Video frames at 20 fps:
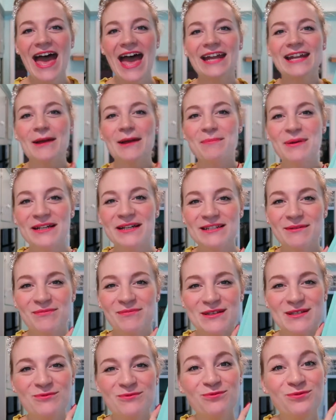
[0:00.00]
and I picked
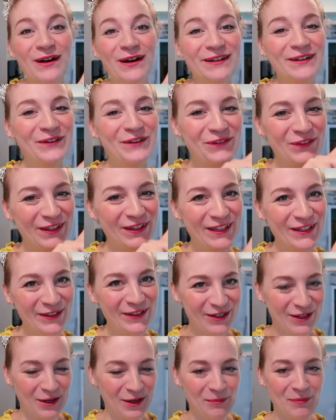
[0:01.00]
up this wonderful little
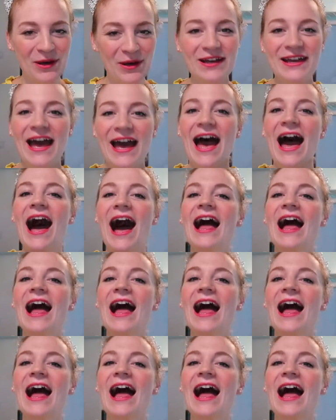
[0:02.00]
cookbook.